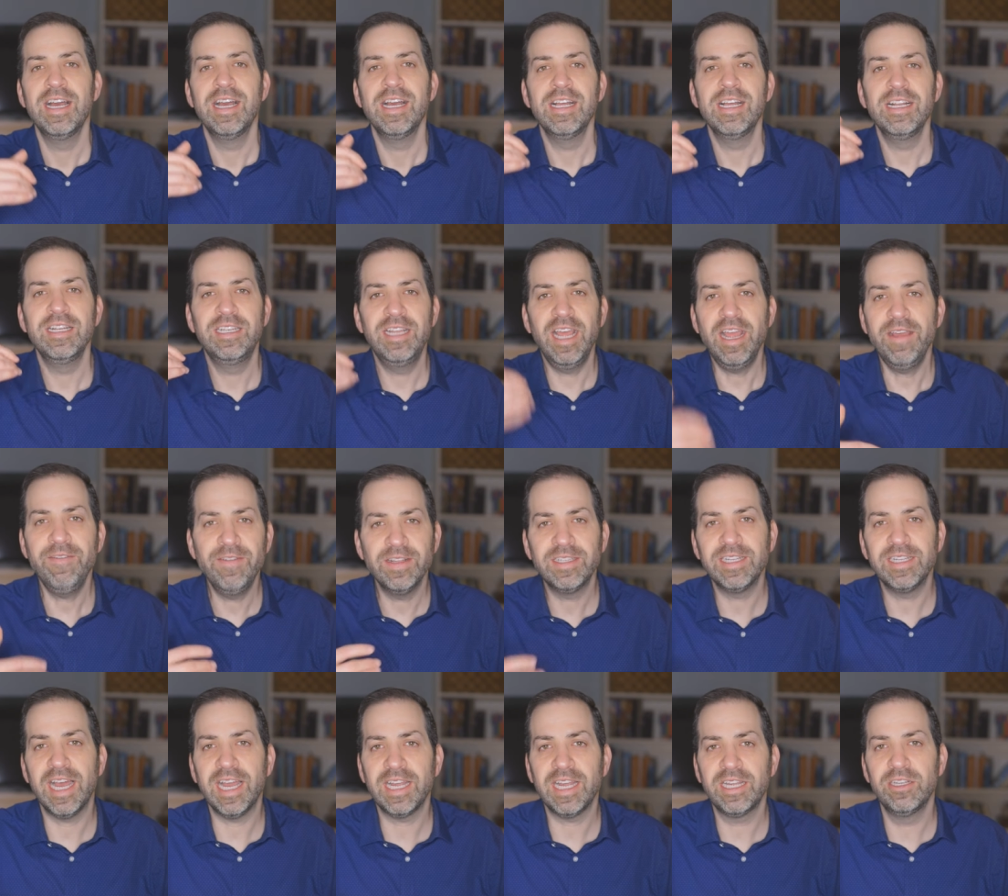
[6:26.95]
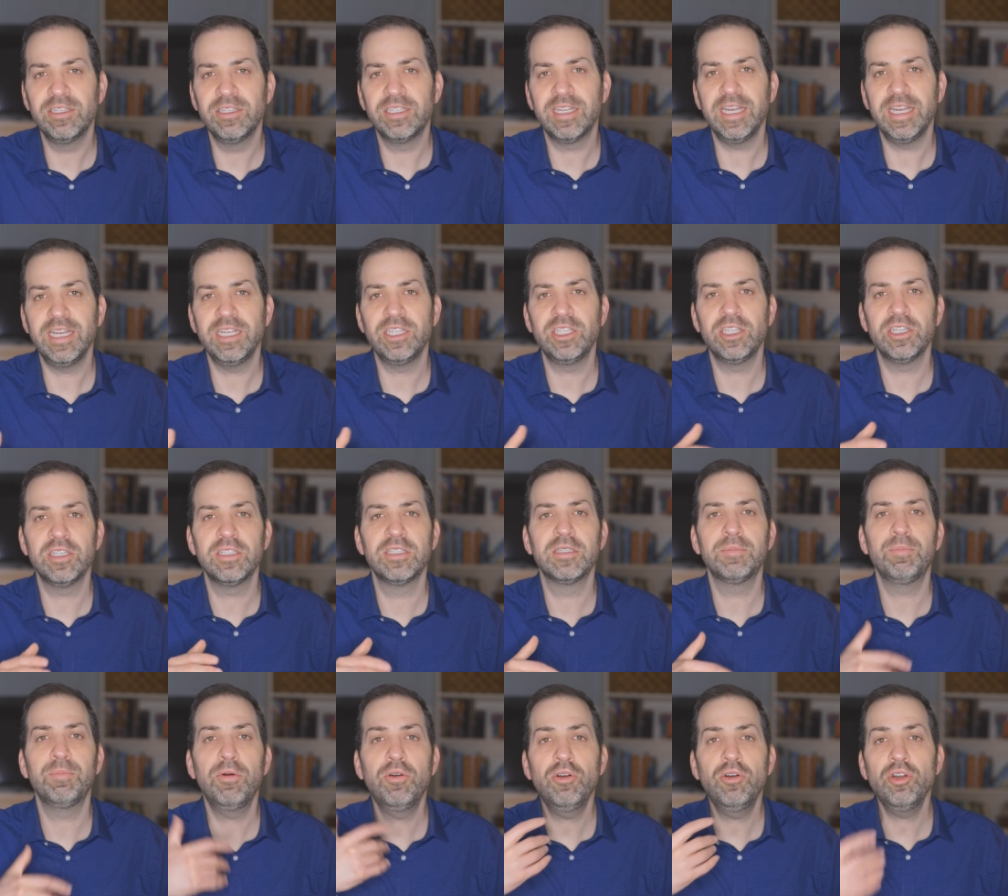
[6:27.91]
David's accusations
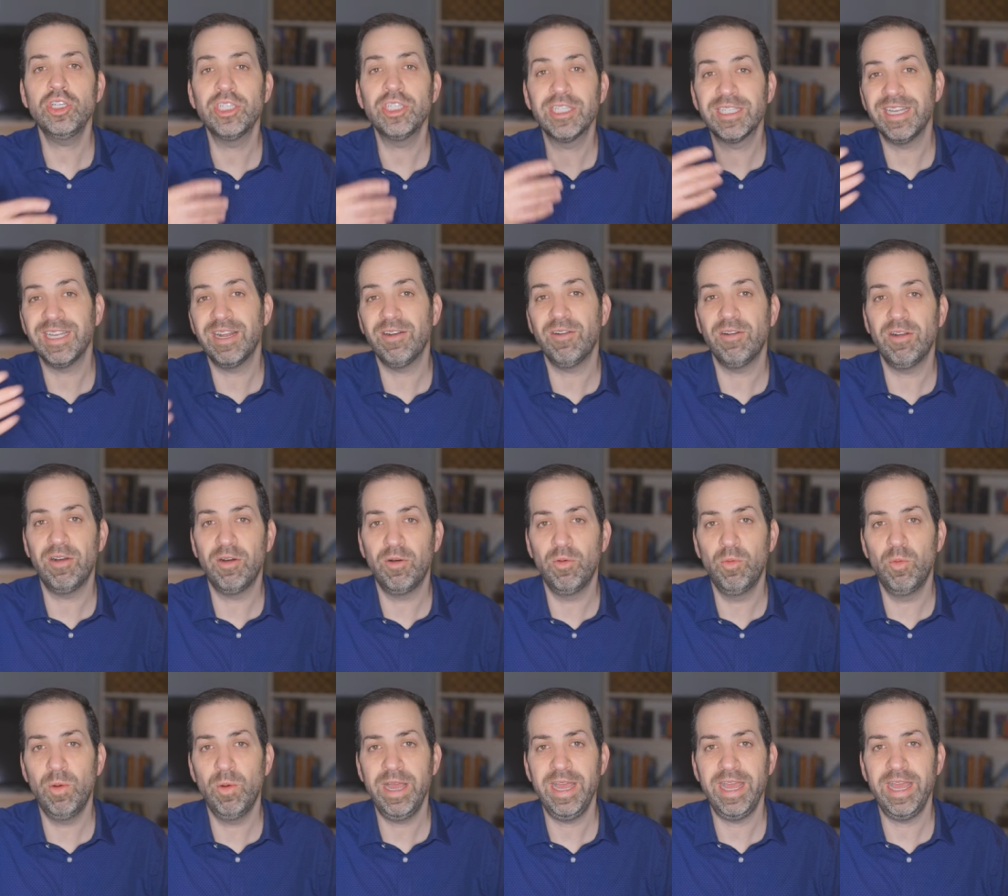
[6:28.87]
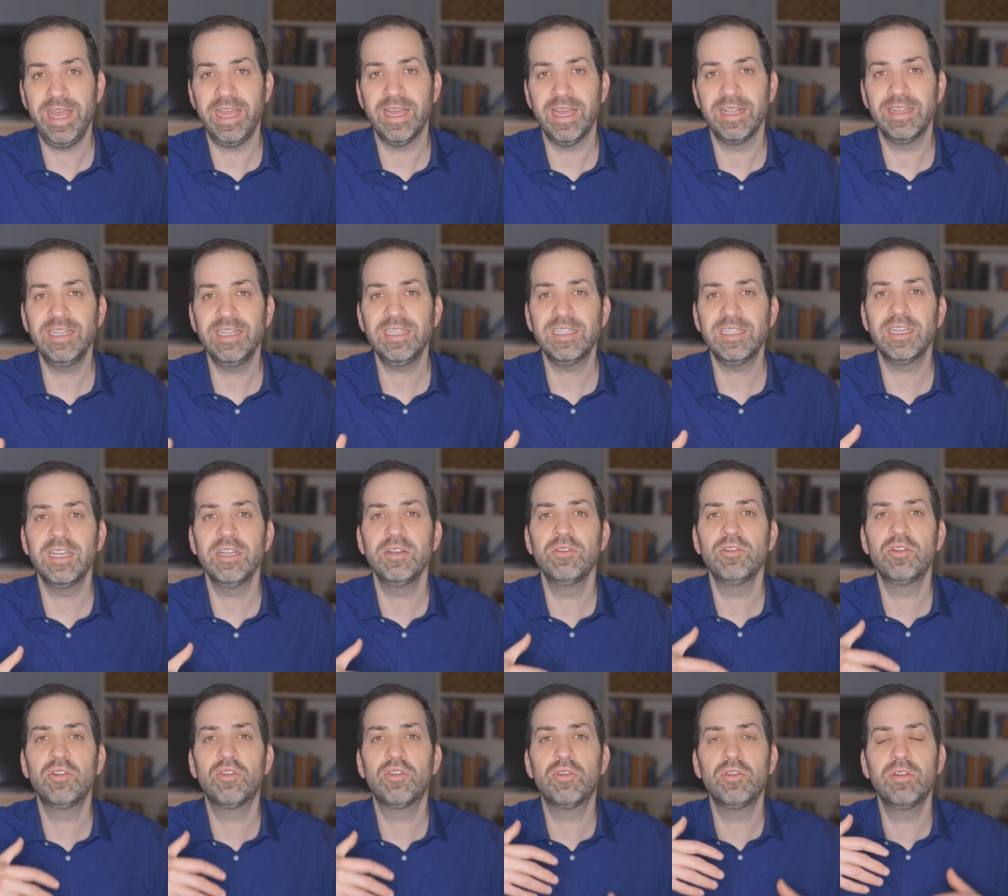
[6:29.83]
push Sarah away, and this can
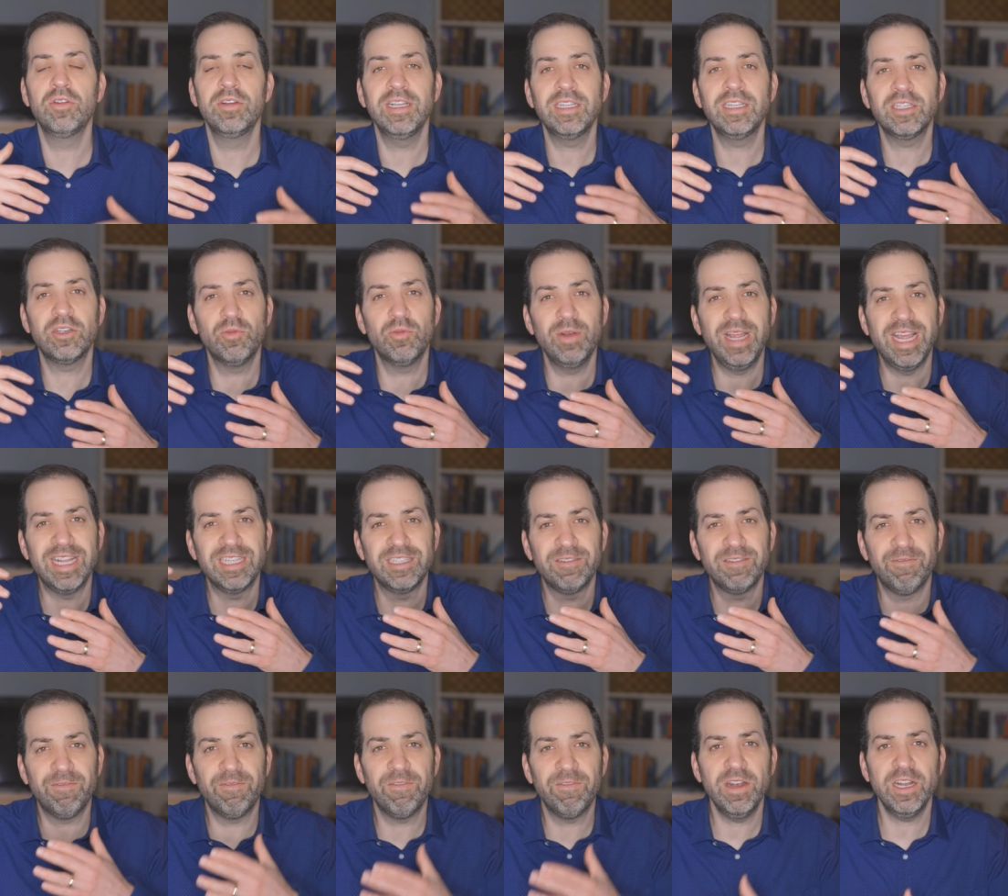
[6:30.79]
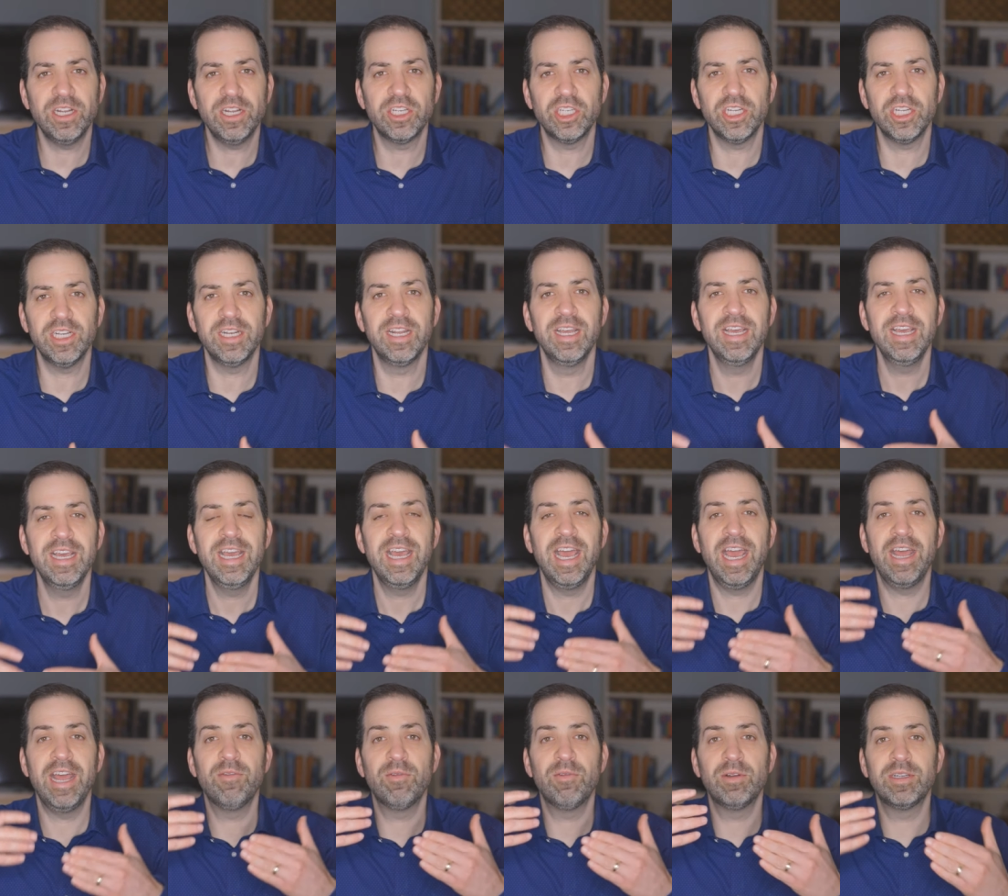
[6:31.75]
this creates friction
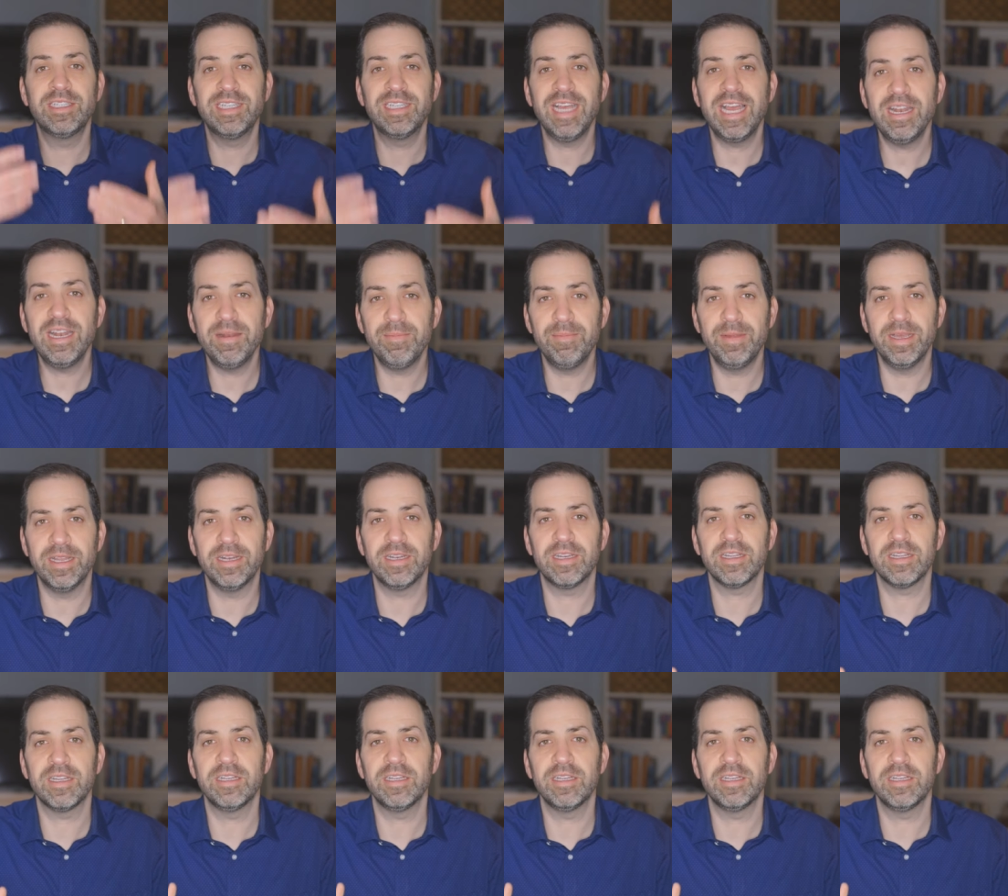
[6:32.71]
and resentment,